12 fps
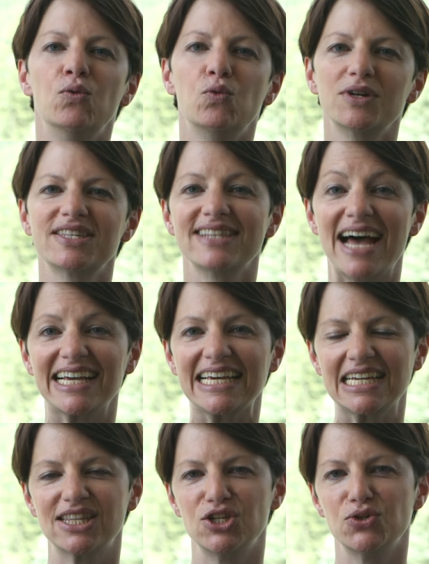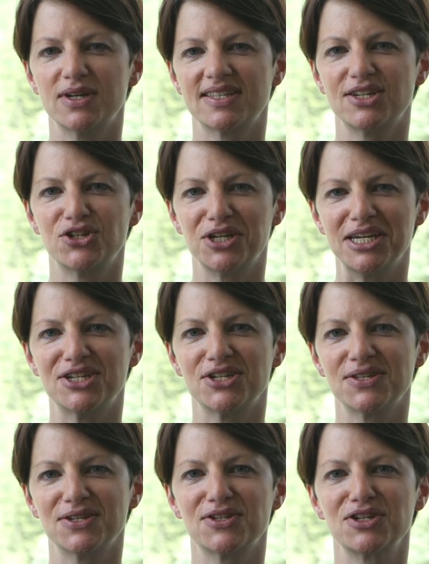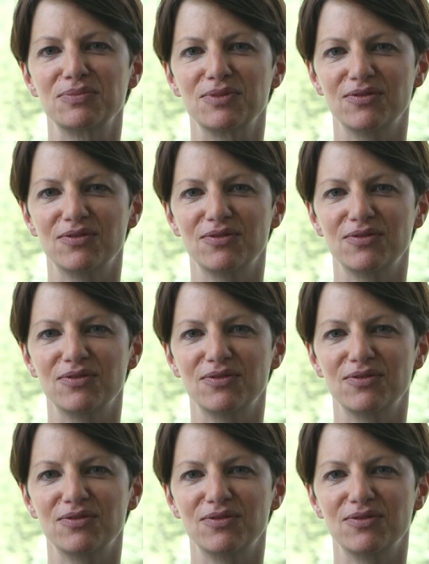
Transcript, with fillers: What's lacking in the US education system,